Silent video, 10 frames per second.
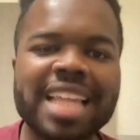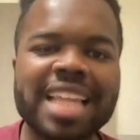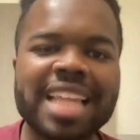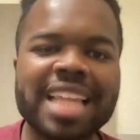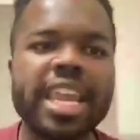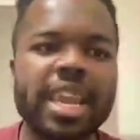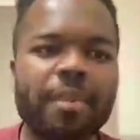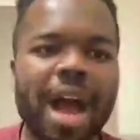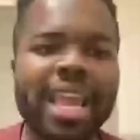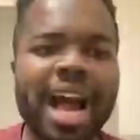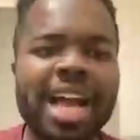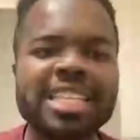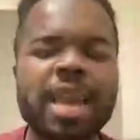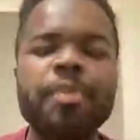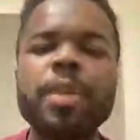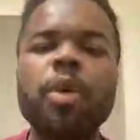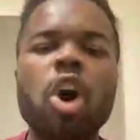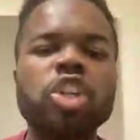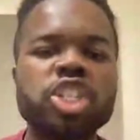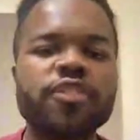discussion in my eyes
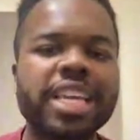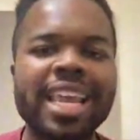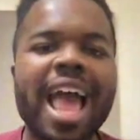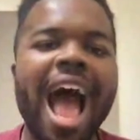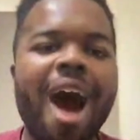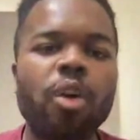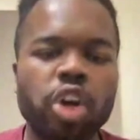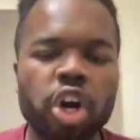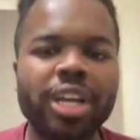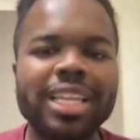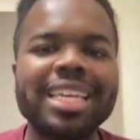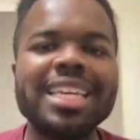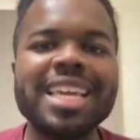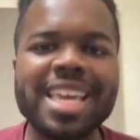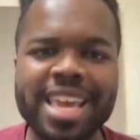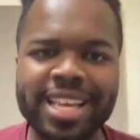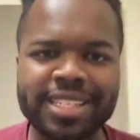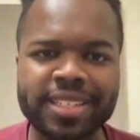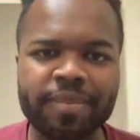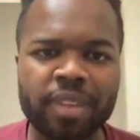and people how good he
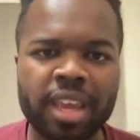is.